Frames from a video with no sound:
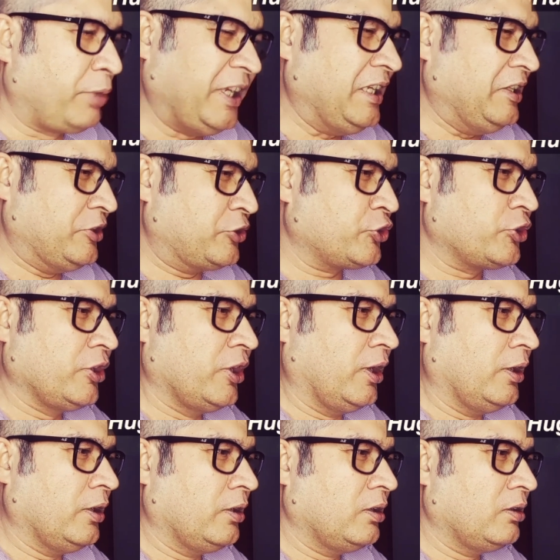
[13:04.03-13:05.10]
Please
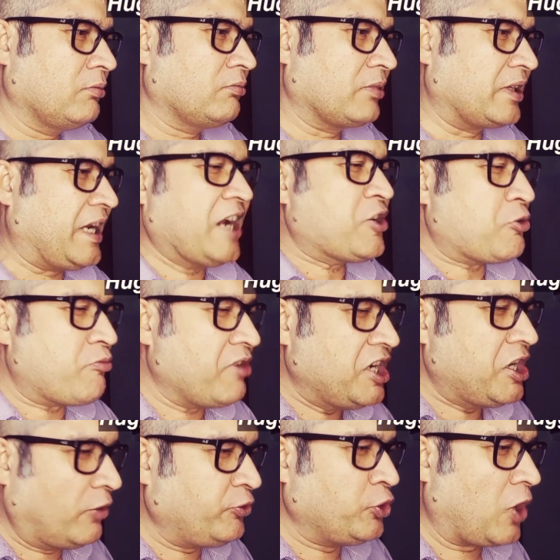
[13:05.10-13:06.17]
get
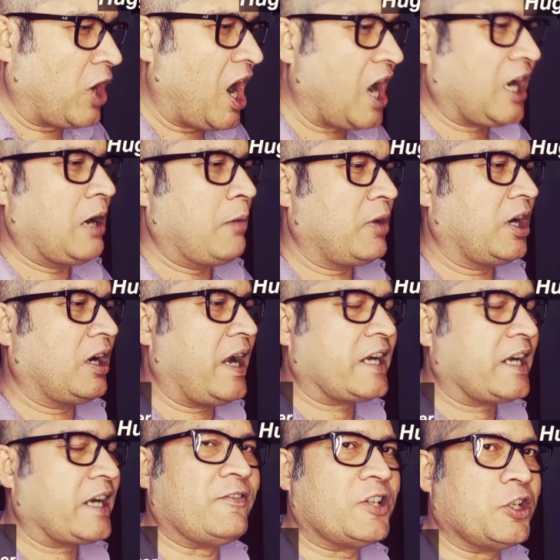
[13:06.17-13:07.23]
rid of your hugger mugger
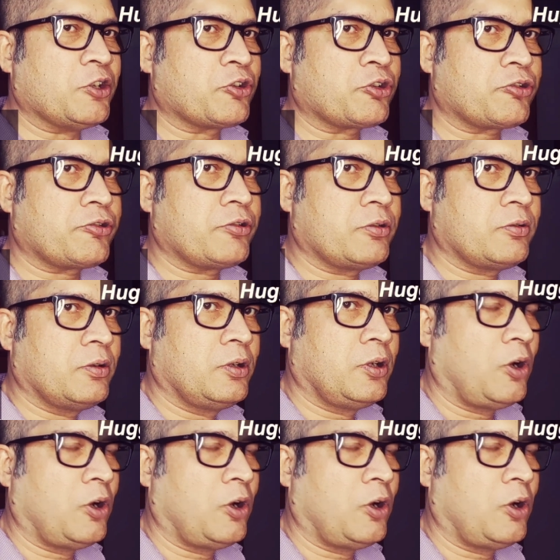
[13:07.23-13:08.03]
activities,